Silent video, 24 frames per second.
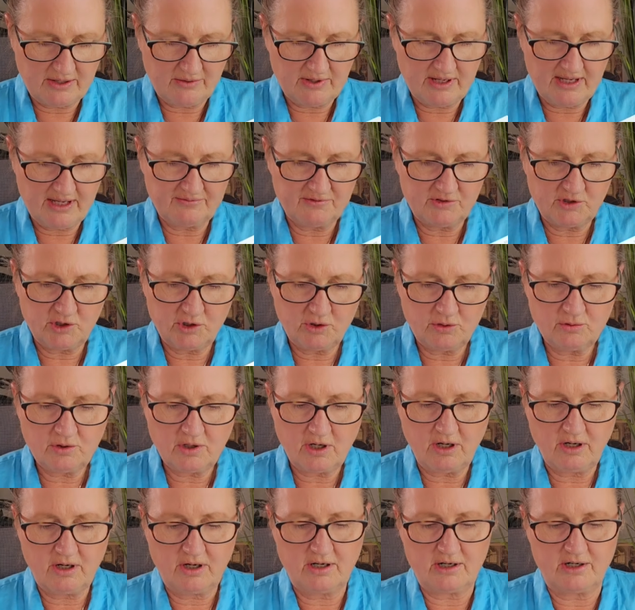have 2
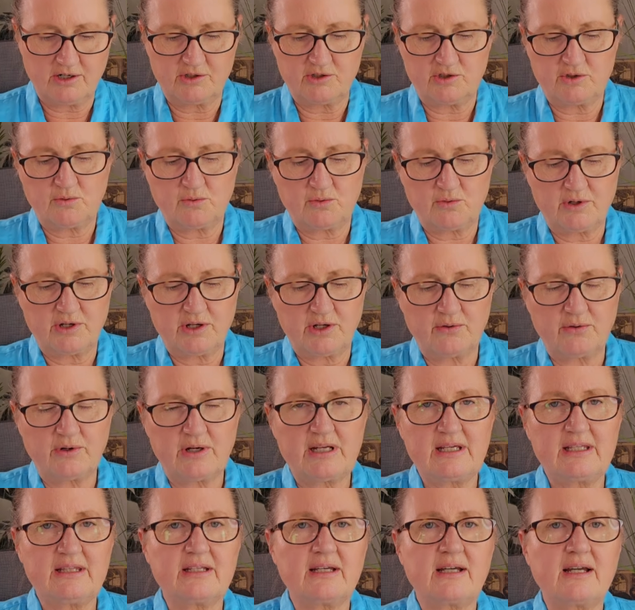cards where you're
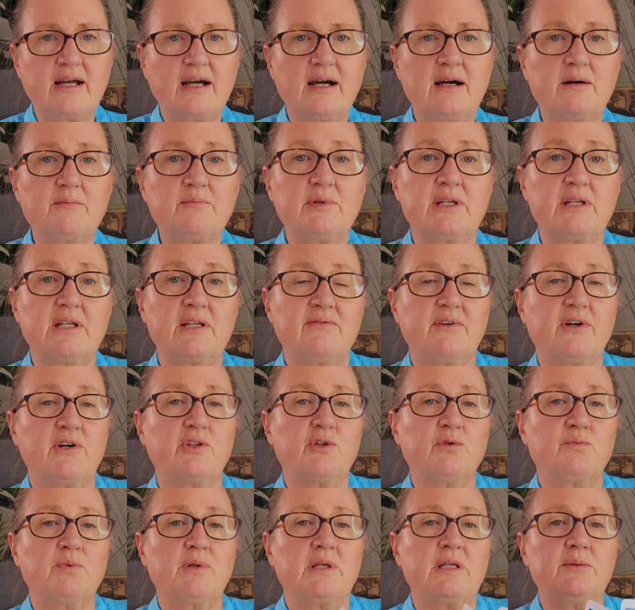in the company of
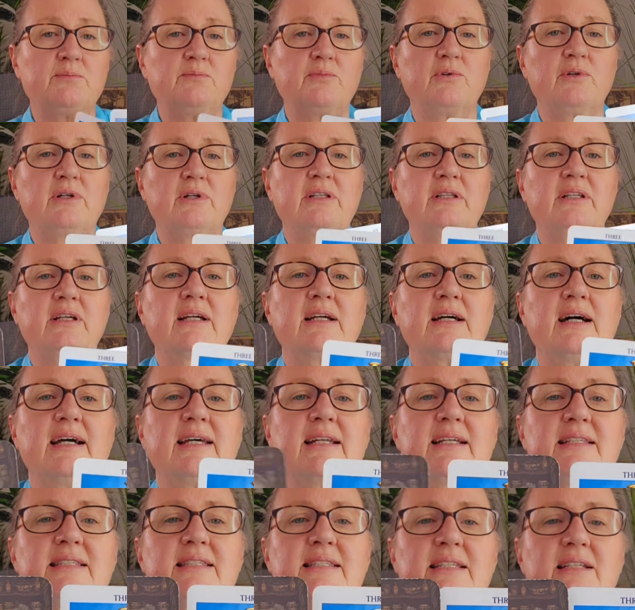other people and the
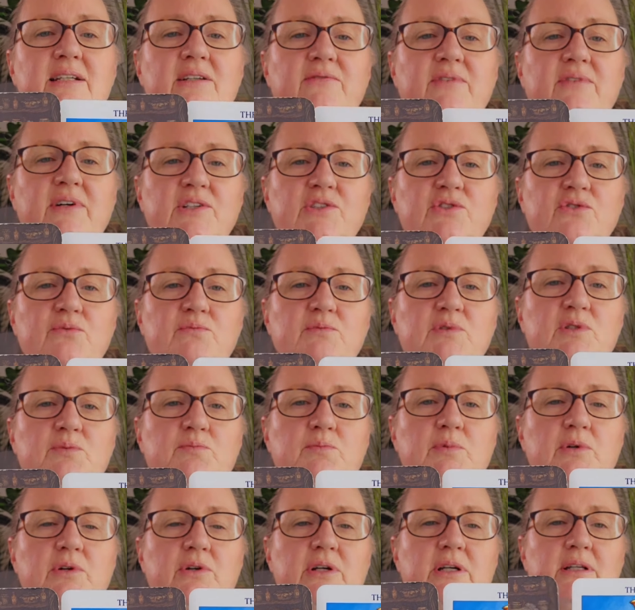guidance and advice from
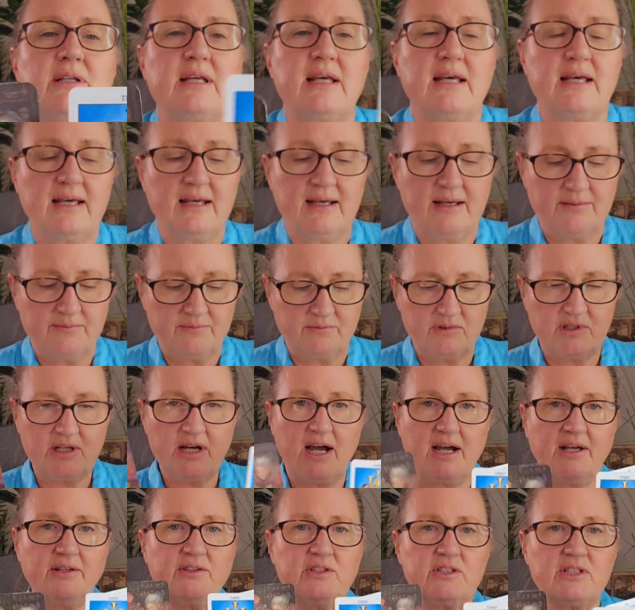Spirit.
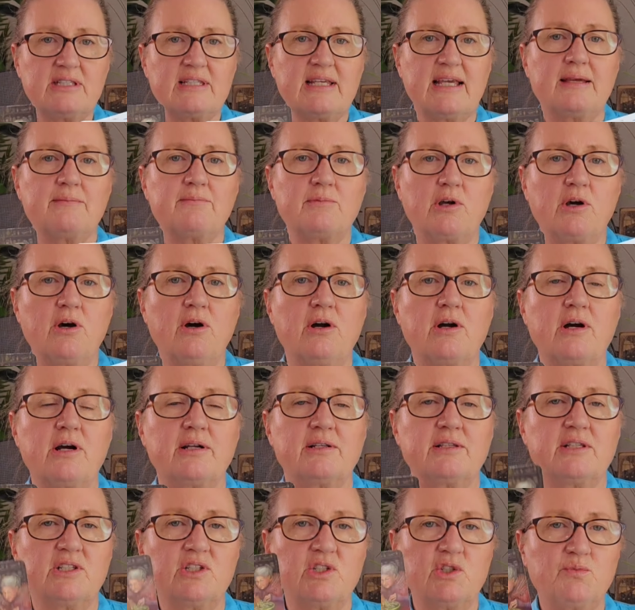Not the same card.
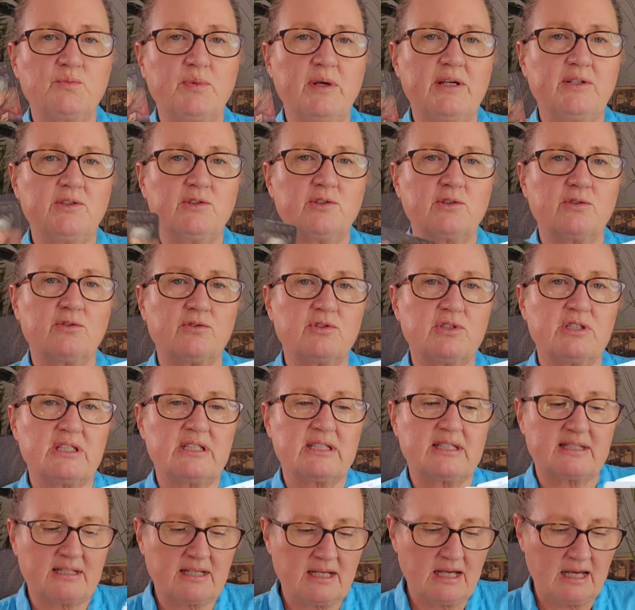This is Pentacles, this
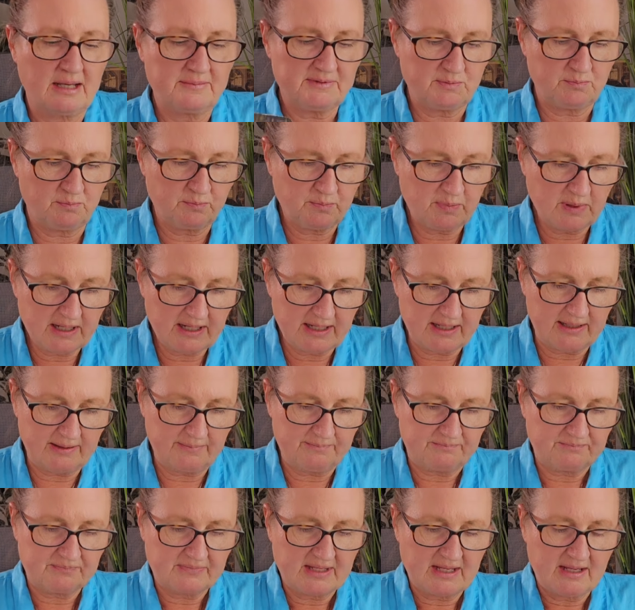is Cups, but
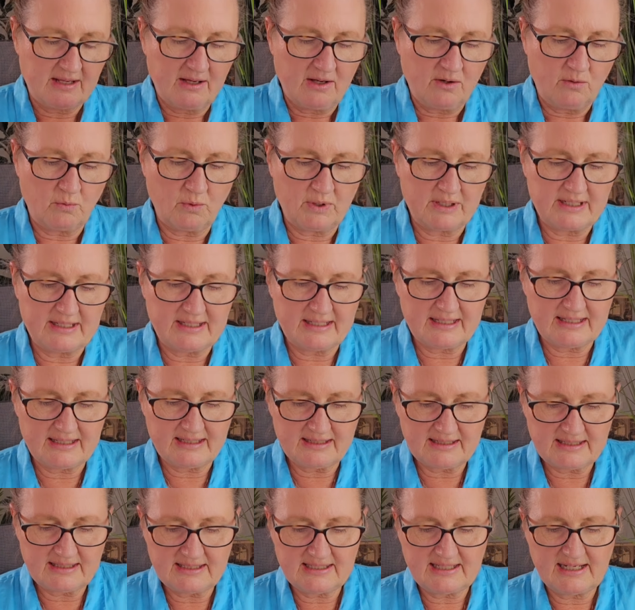what it
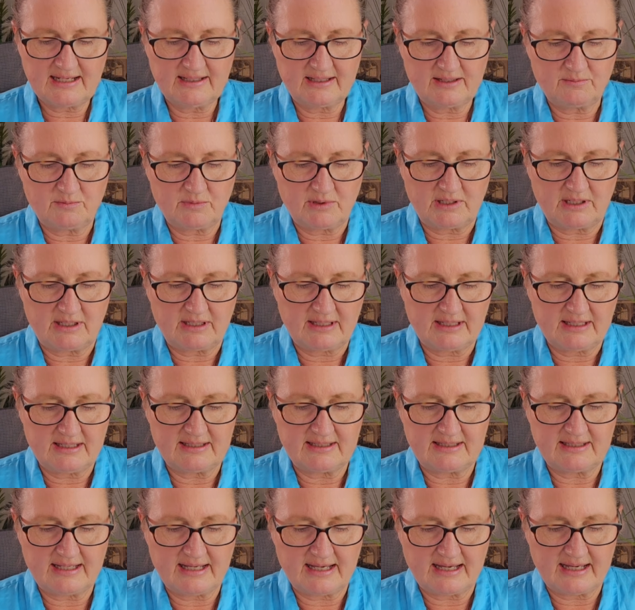is telling me
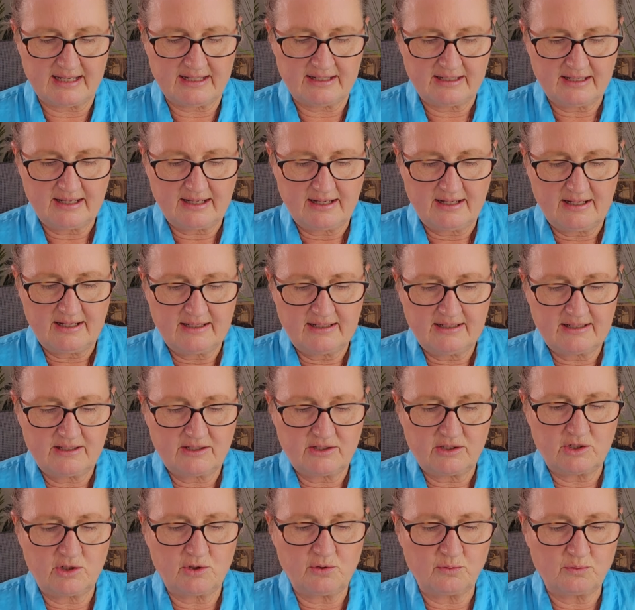is that
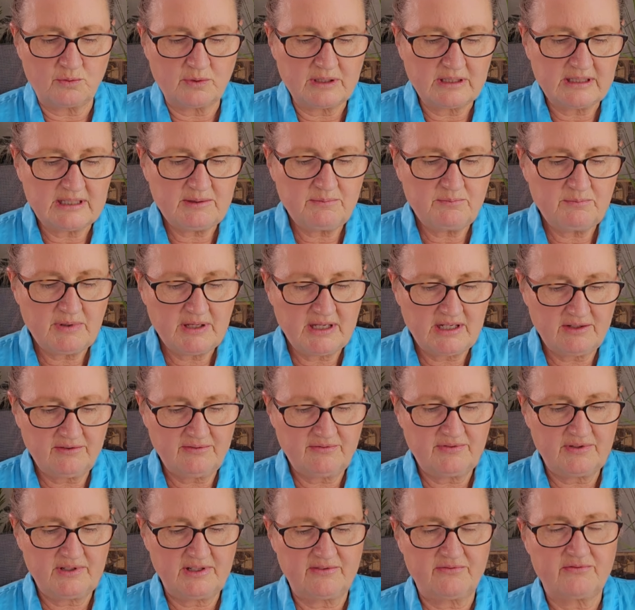you really
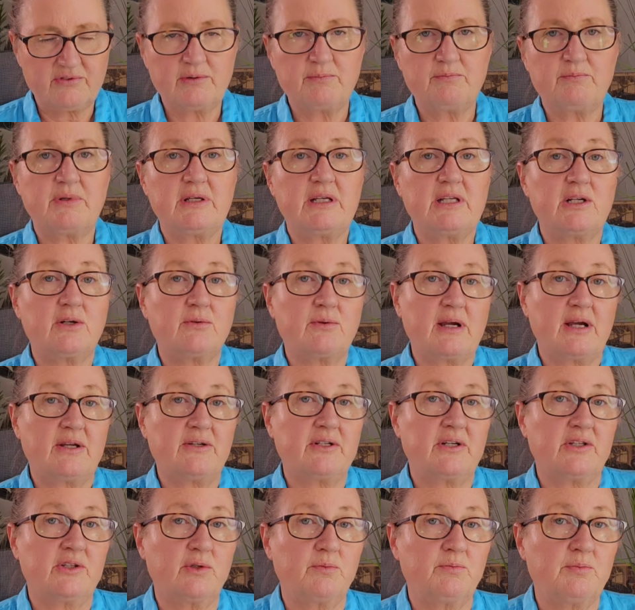benefit from being around
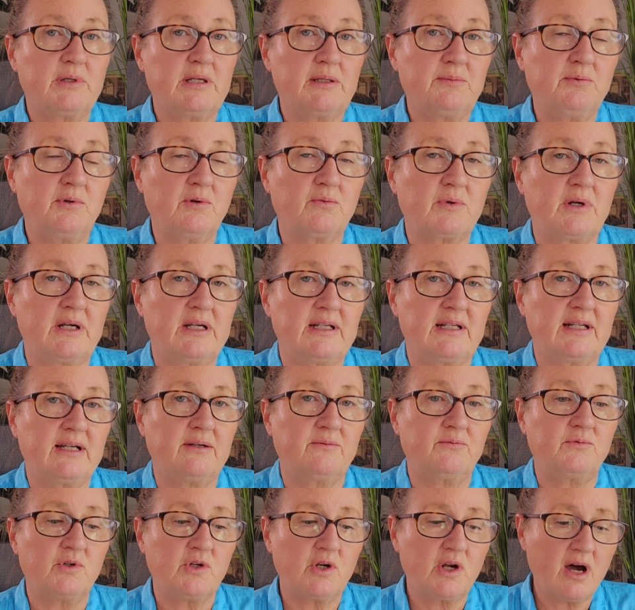other people right
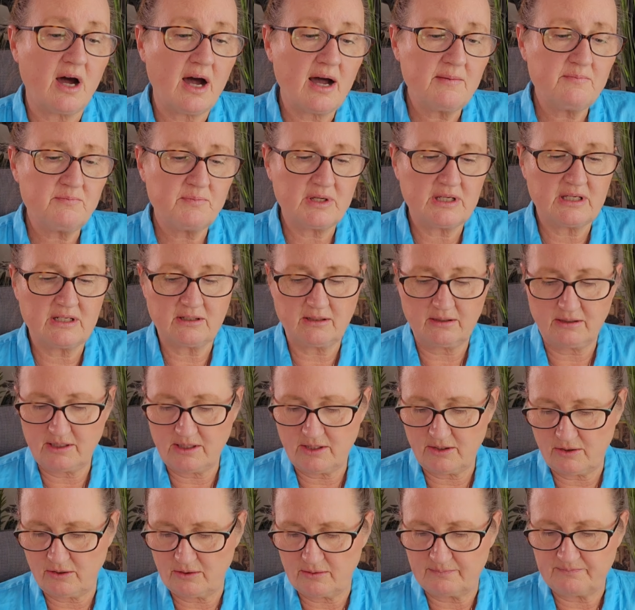now, not being
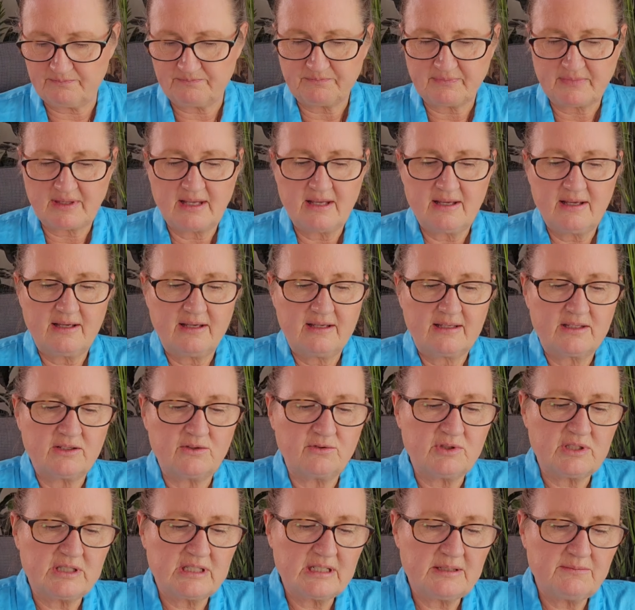alone. You
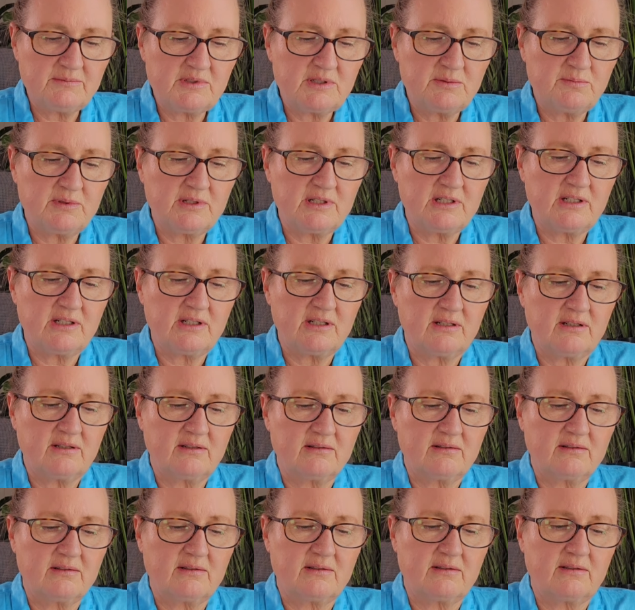seem to be
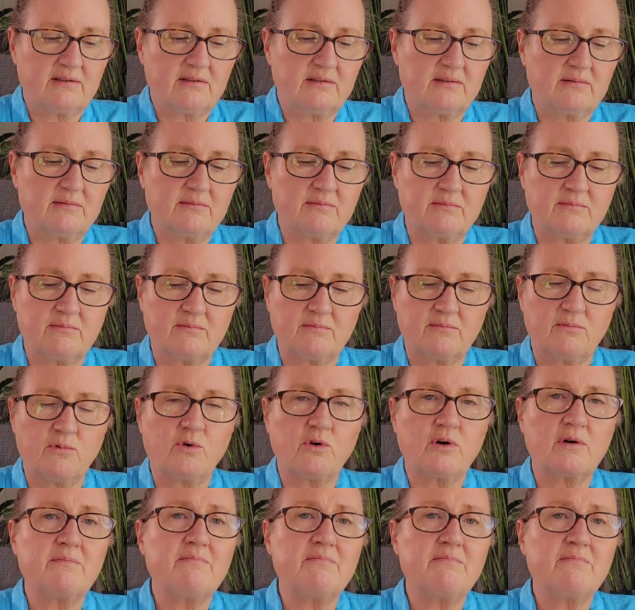more